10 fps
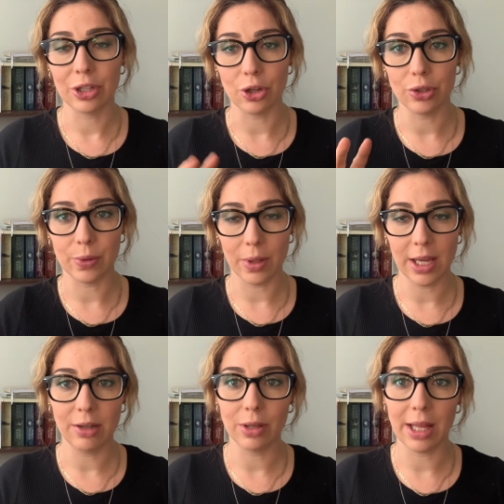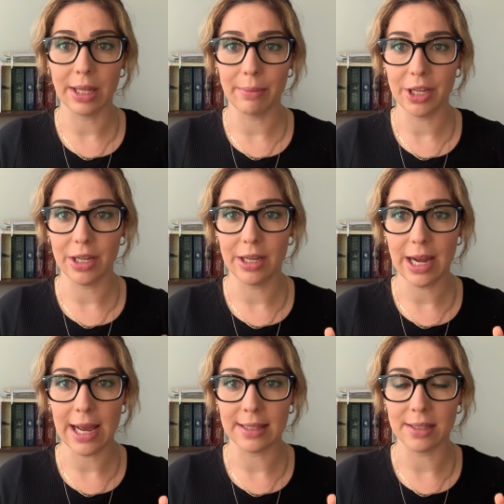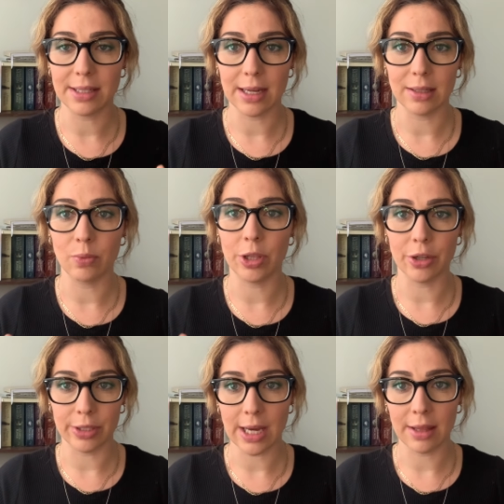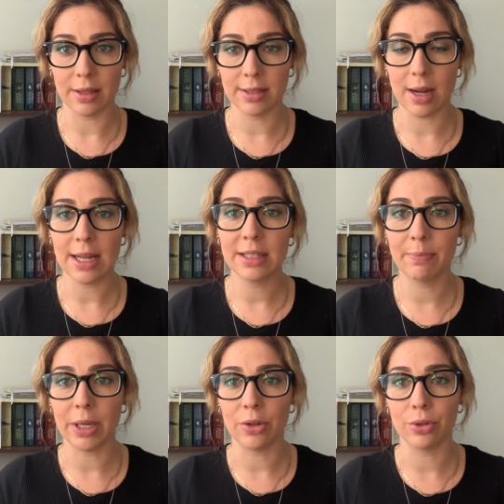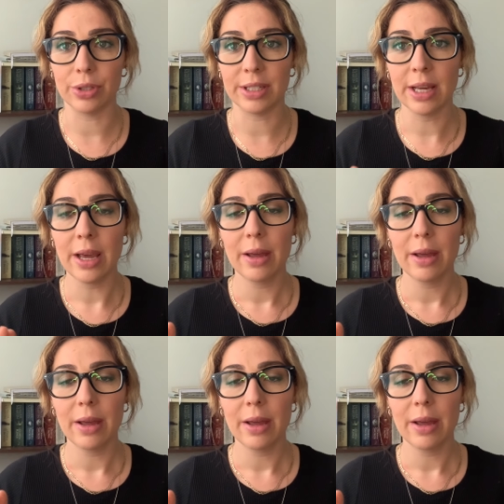goes with Kindle Unlimited as it does with those other sites because